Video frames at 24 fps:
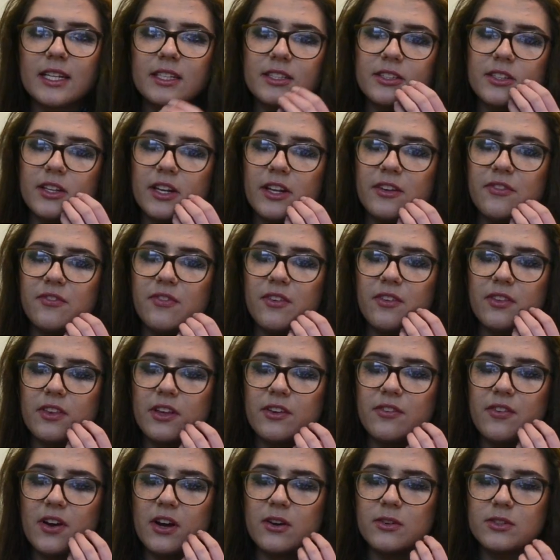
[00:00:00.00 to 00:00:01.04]
So
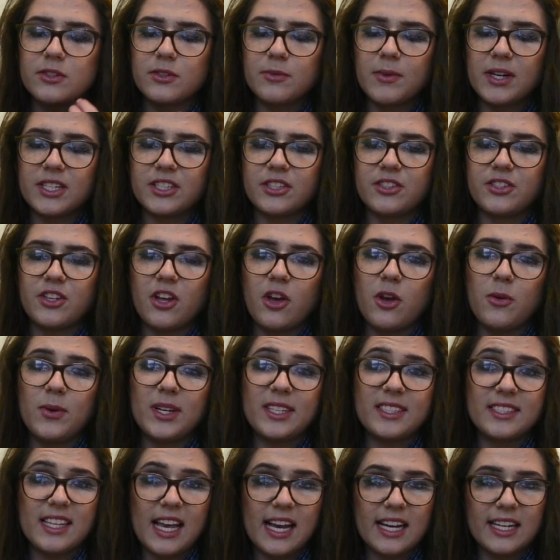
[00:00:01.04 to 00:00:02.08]
they failed to register who
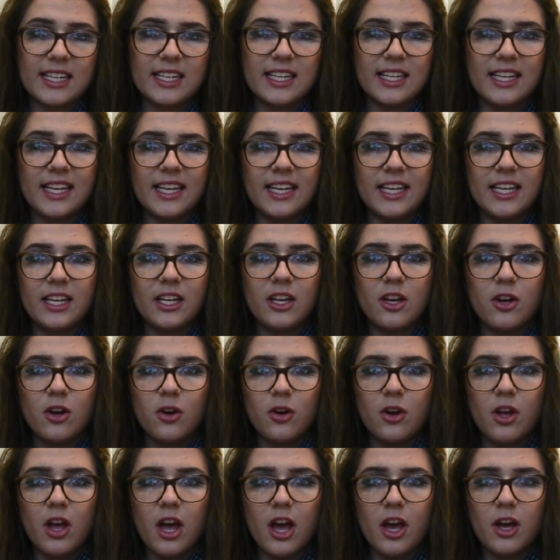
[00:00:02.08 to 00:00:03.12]
exactly
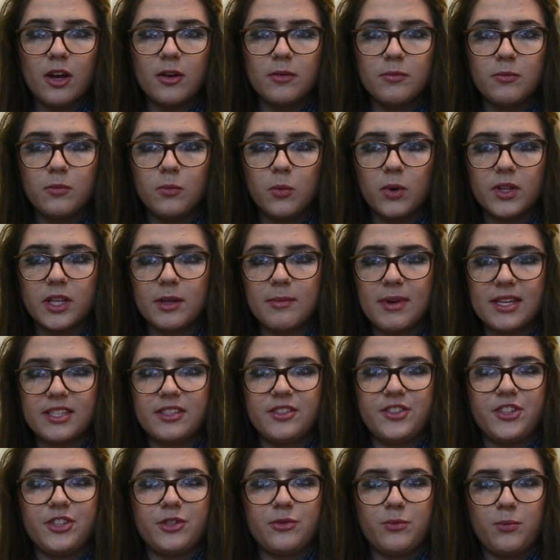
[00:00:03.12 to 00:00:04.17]
what the
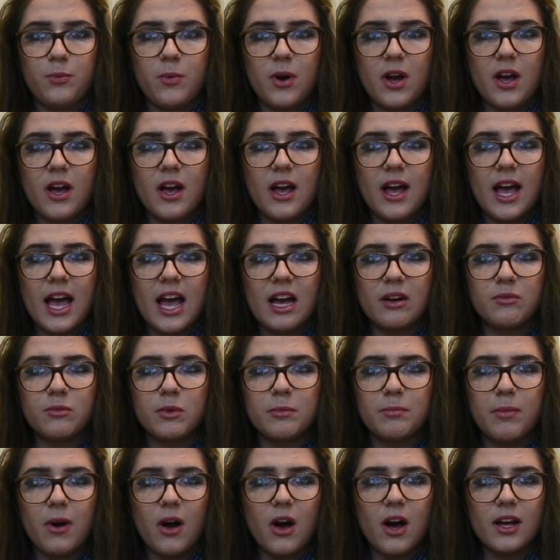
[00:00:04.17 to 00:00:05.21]
messages were and
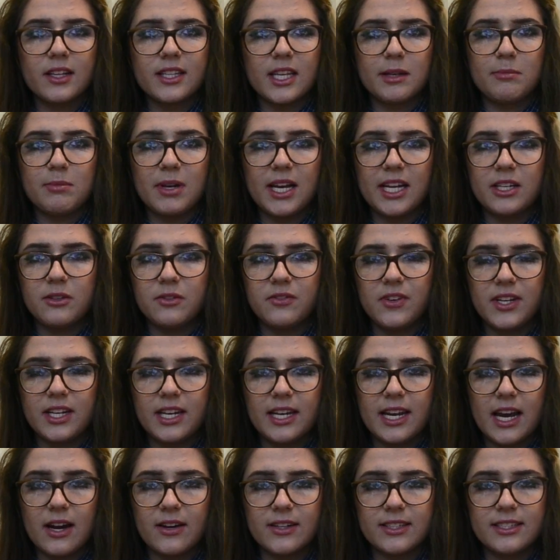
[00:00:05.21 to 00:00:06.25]
what part they played within
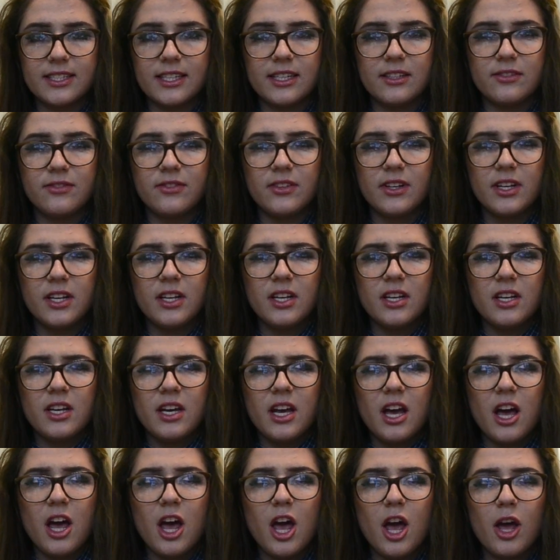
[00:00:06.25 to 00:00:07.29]
the narrative.
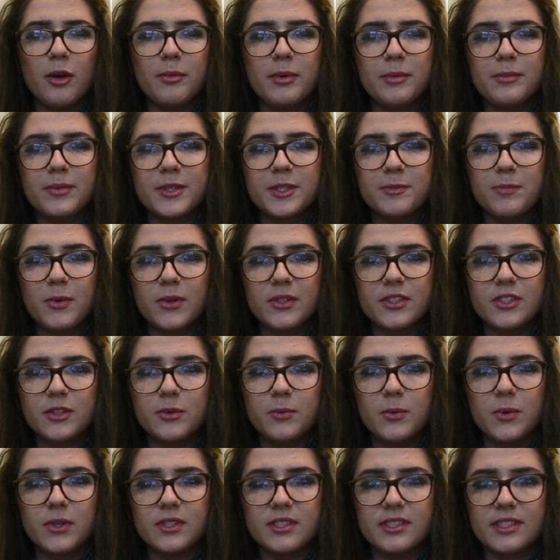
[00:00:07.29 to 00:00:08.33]
In response
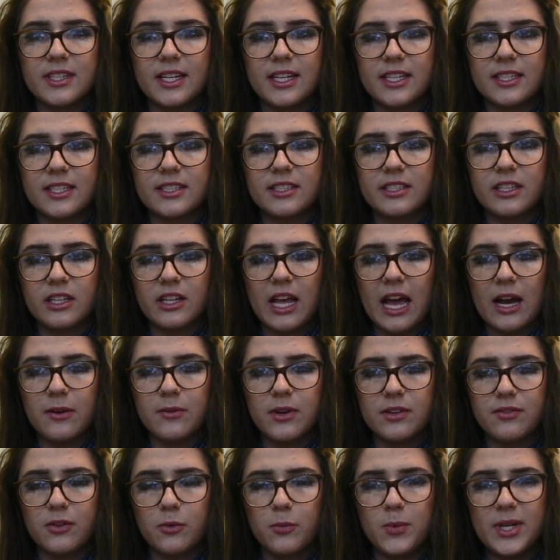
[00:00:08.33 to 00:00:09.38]
towards this,
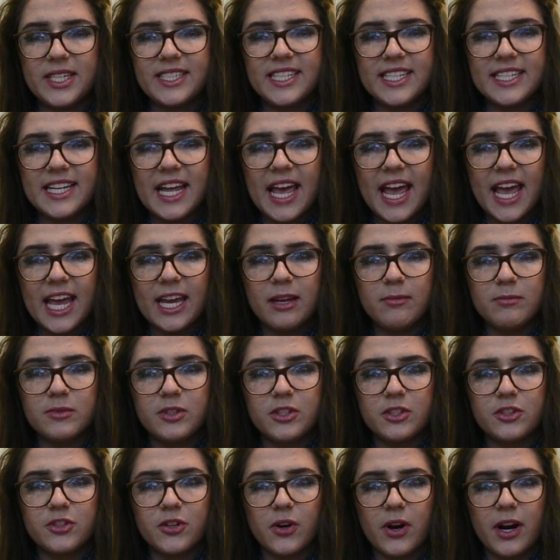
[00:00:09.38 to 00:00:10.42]
however, we did aim
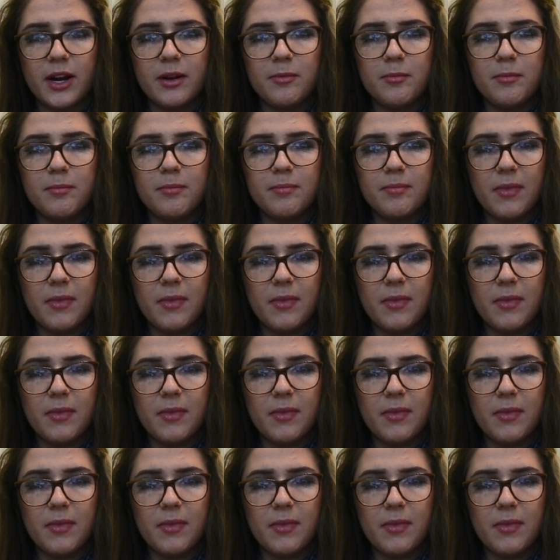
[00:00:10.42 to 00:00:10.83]
to try and